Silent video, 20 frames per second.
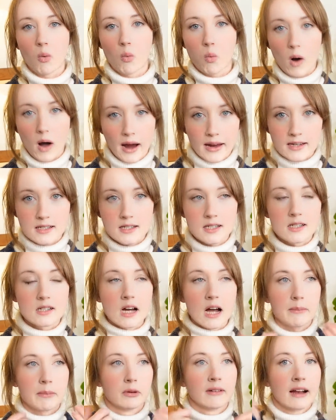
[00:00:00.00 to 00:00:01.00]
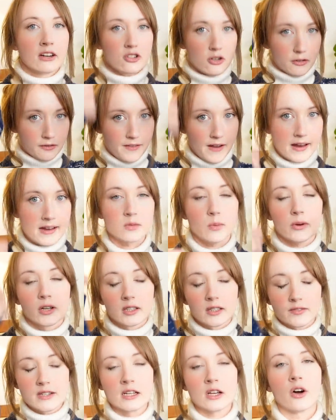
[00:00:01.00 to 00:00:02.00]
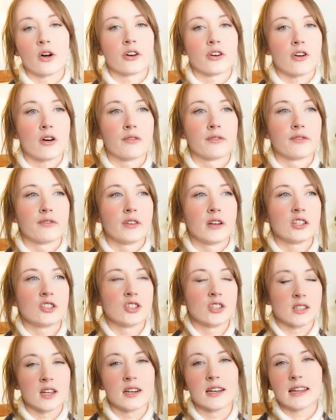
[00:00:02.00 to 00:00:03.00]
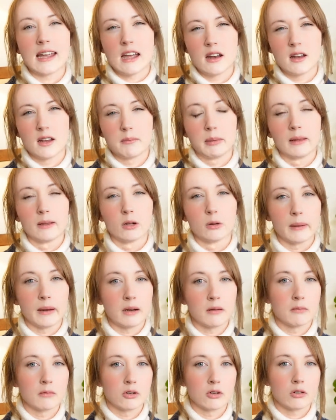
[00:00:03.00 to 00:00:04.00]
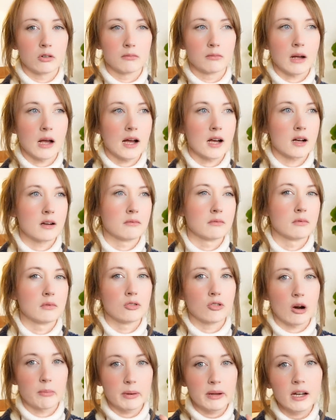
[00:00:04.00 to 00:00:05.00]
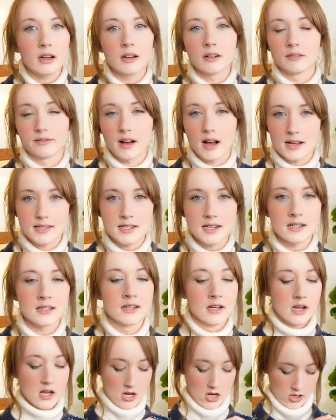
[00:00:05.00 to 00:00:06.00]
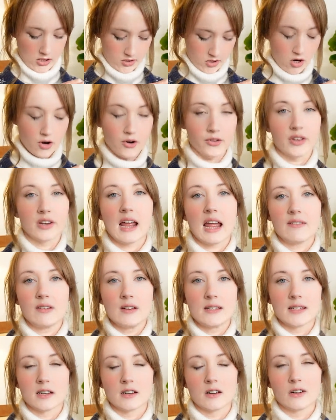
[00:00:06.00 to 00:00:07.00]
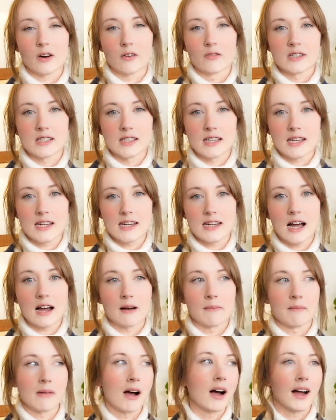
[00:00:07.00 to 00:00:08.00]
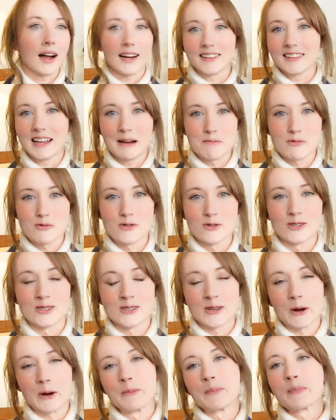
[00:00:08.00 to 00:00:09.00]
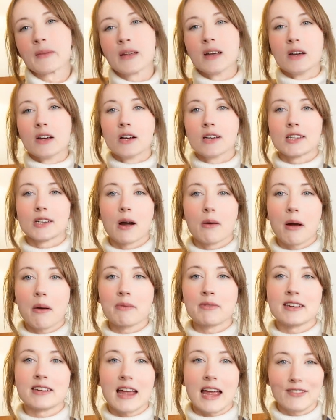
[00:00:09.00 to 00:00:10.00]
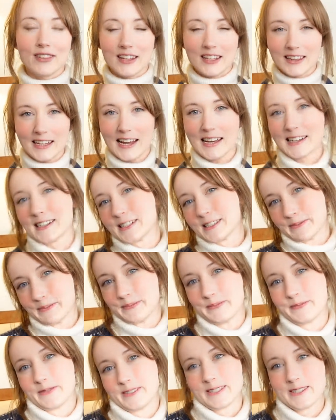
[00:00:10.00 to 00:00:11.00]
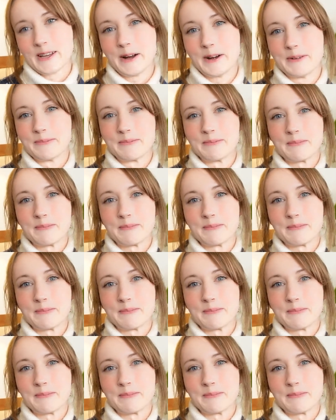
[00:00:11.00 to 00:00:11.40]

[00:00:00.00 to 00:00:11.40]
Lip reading: white up around your face while you're lifting it on and off, it's just going to get a little bit grubbier faster. So the navy's going to obviously hide that more. So I went with the navy in the end. So